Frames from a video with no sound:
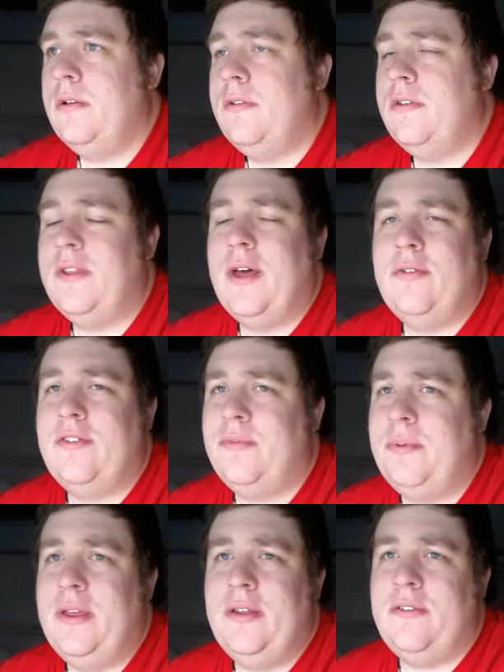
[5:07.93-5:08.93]
So that would
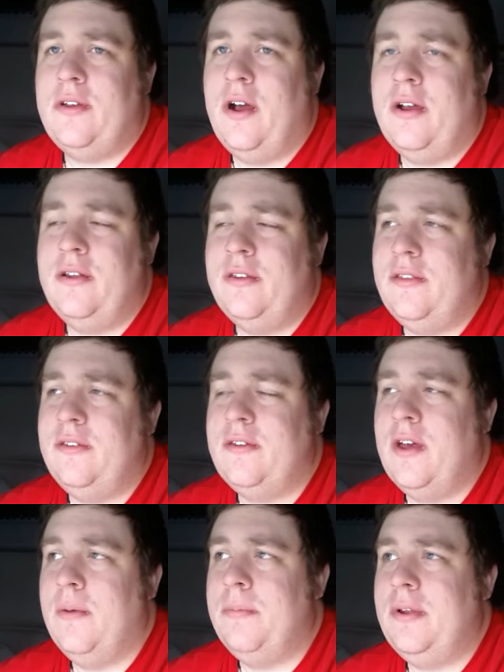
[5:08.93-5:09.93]
just be talking to these
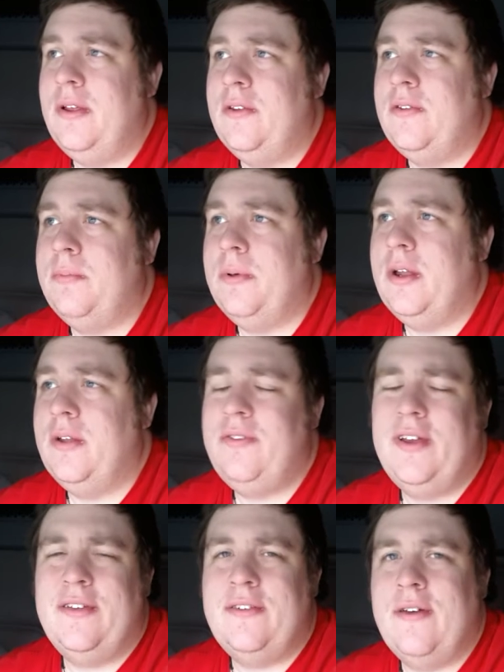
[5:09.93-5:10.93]
companies. But if
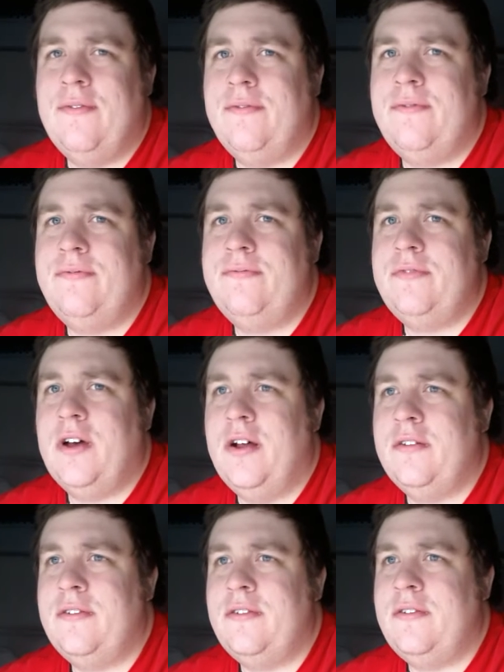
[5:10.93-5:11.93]
you guys have
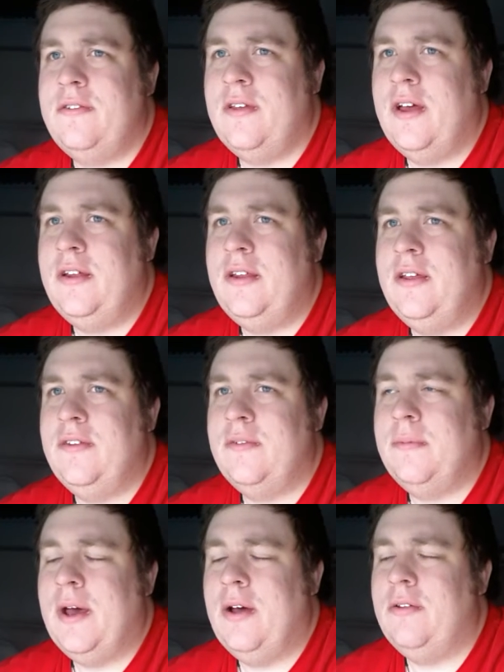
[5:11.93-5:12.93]
thoughts, ideas
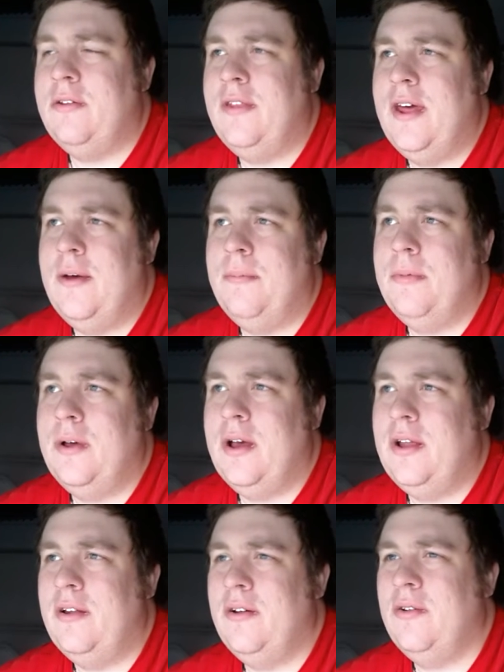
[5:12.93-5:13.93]
about them,
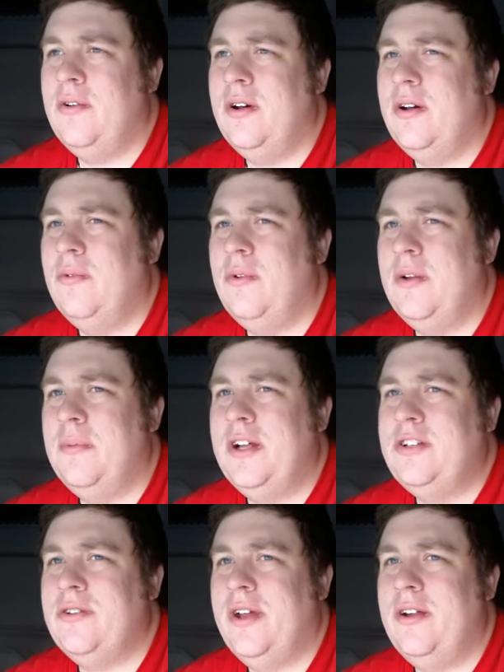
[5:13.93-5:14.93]
I know one of
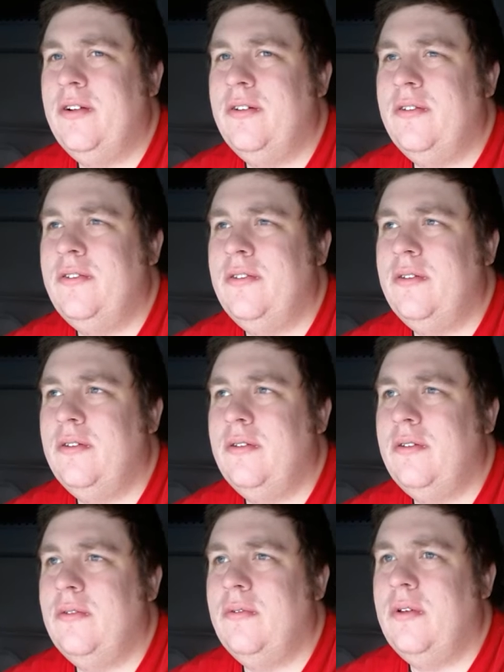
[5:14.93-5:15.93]
my trainers
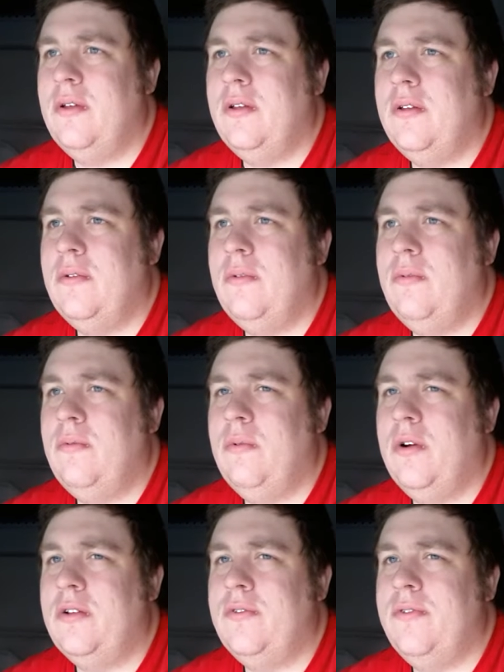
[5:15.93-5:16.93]

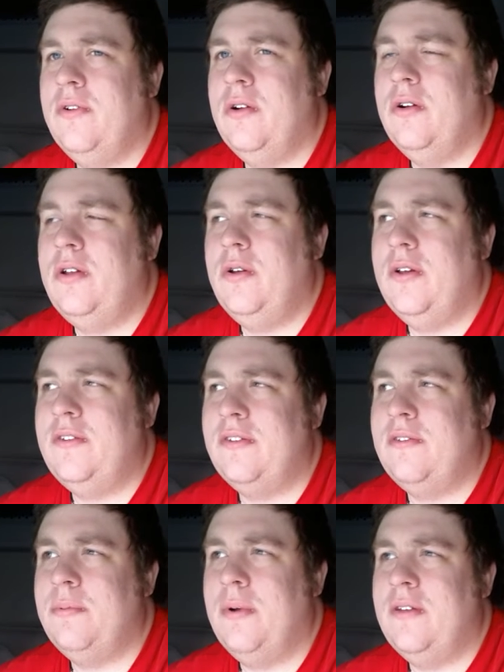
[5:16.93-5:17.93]
worked for US
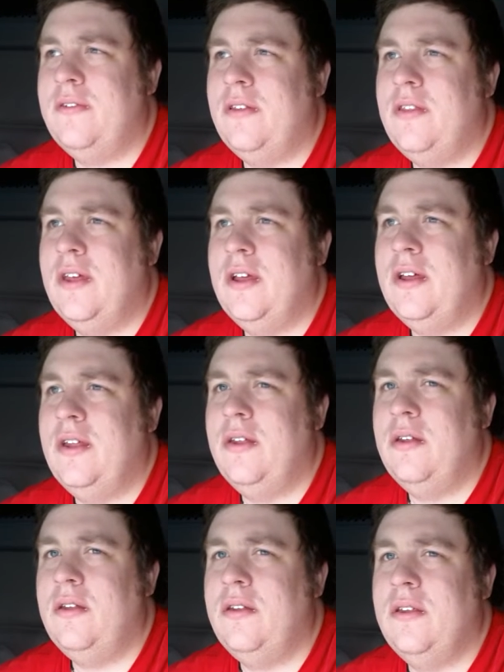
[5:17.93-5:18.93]
Express, I think, and
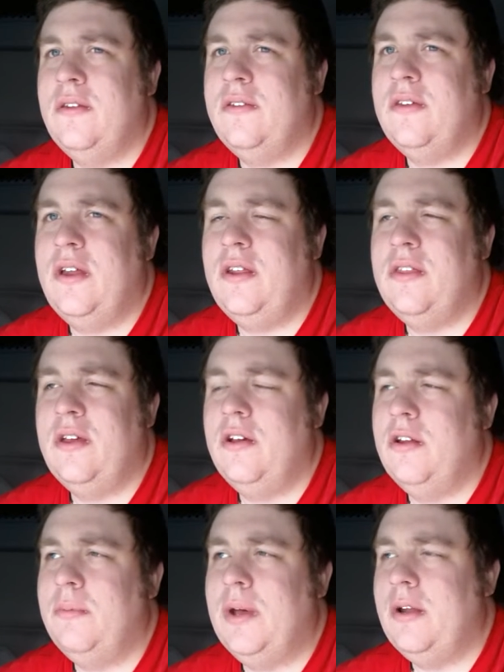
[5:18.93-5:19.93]
didn't say anything
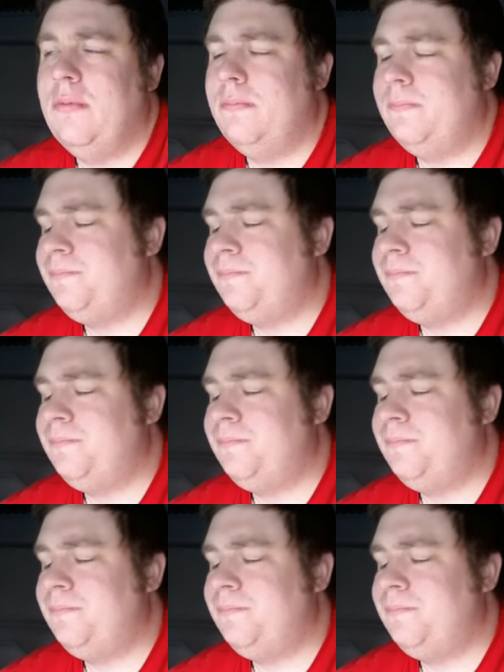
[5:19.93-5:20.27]
good about him.